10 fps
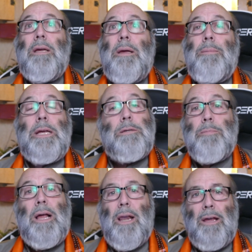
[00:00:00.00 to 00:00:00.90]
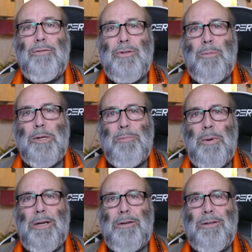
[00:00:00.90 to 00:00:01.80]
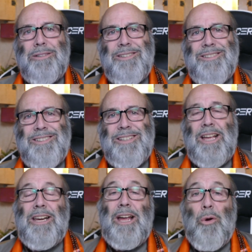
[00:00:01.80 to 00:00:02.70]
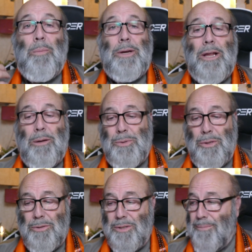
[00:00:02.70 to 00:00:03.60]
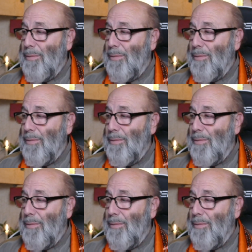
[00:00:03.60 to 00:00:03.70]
it makes my life so much better, and I hope it helps yours.